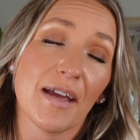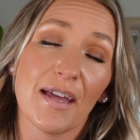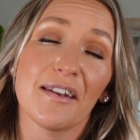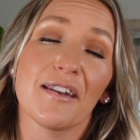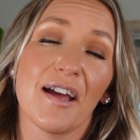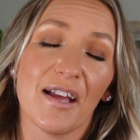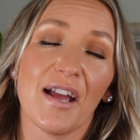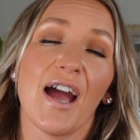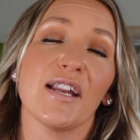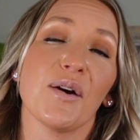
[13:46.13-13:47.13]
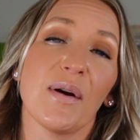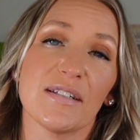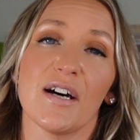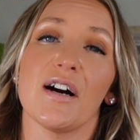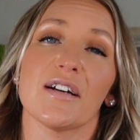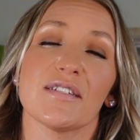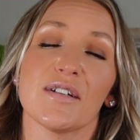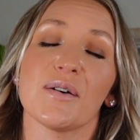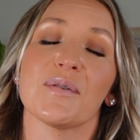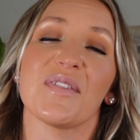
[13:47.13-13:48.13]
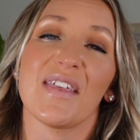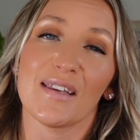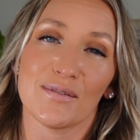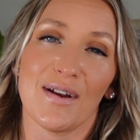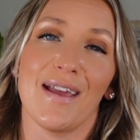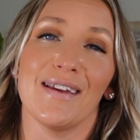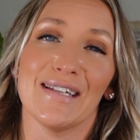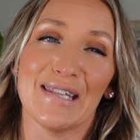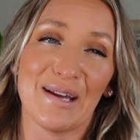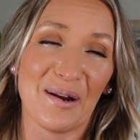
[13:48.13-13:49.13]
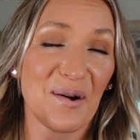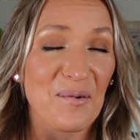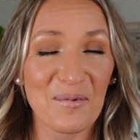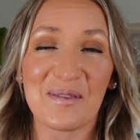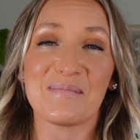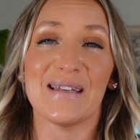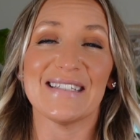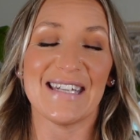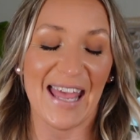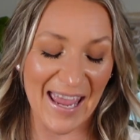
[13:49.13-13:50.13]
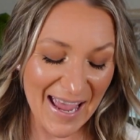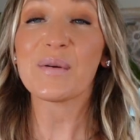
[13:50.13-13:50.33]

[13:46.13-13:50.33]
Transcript: and I know I talk, so thanks for hanging in there with me today.